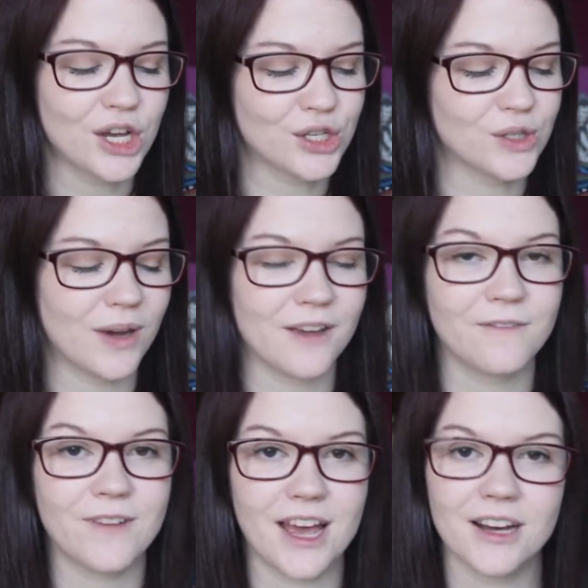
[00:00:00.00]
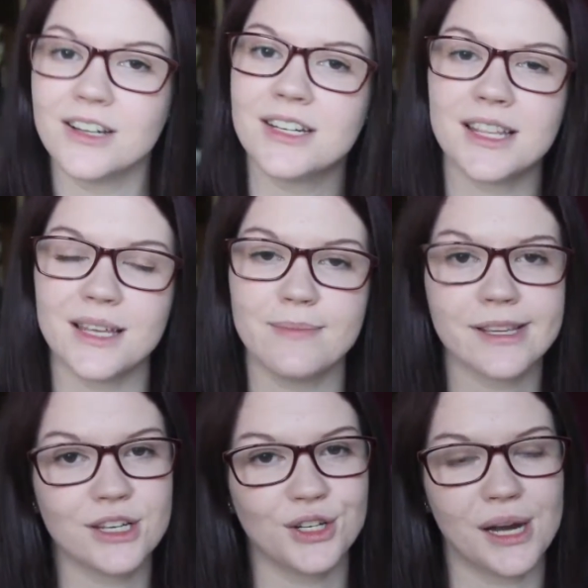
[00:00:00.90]
So I found The
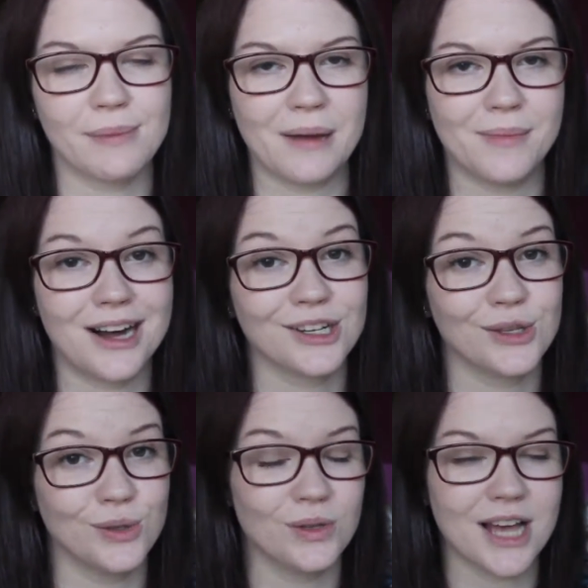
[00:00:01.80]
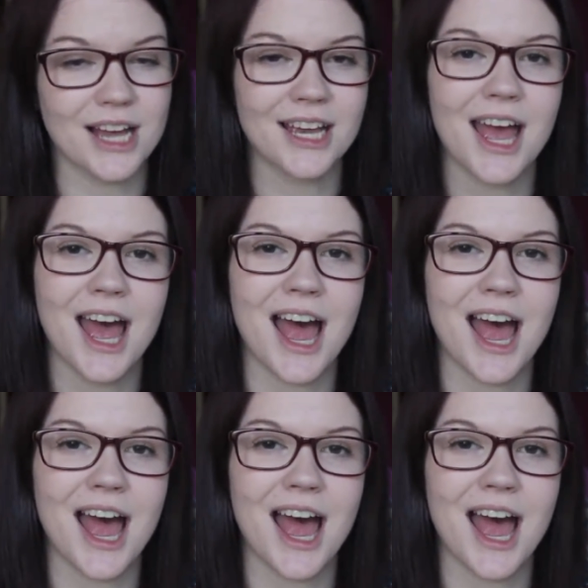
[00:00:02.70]
Messenger by Marcus Zusak.